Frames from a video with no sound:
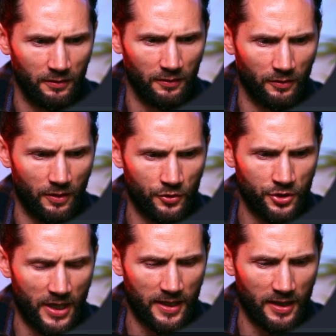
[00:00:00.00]
look how
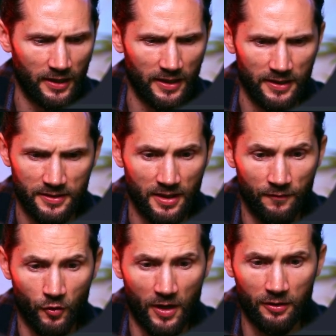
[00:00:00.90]
shaky it is.
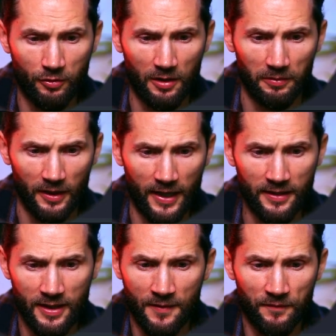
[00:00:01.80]
Quite incredible.
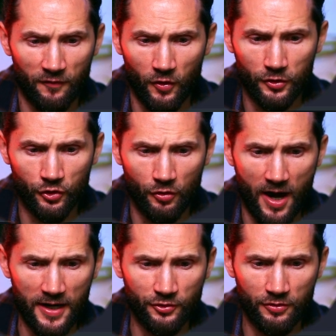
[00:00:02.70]
And if you're gonna
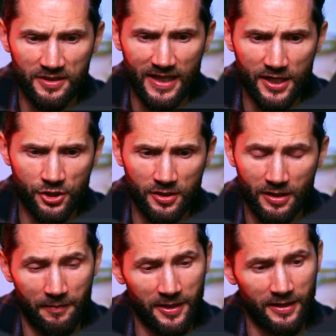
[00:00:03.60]
try translation,
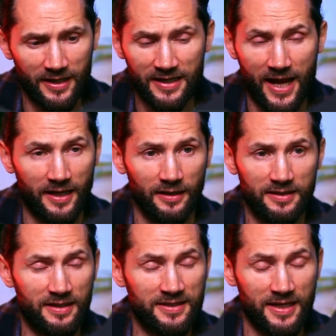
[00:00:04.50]
I mean, again,
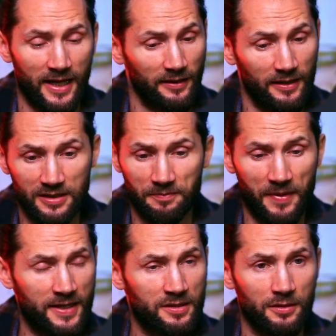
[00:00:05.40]
as I said, it
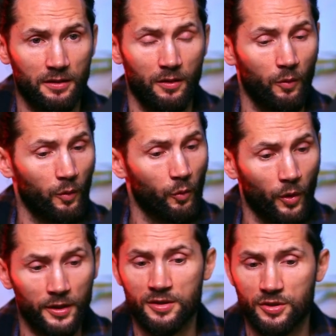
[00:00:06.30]
depends
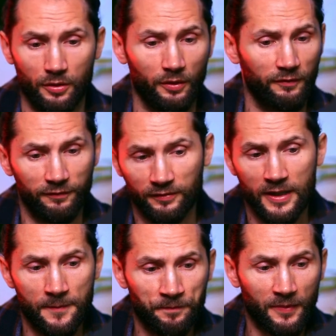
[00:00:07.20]
what sort of
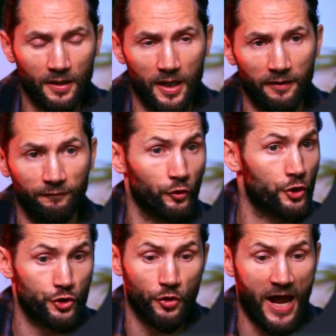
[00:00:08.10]

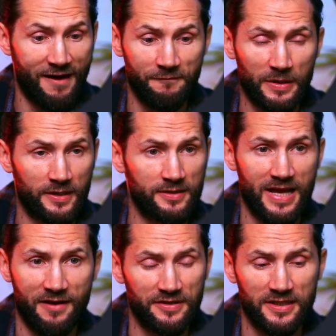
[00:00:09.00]
footage you have, because
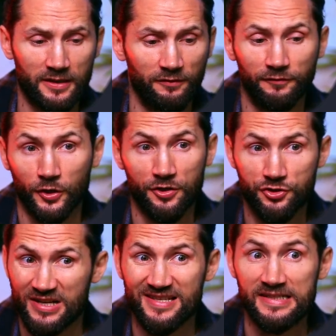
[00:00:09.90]
every single footage is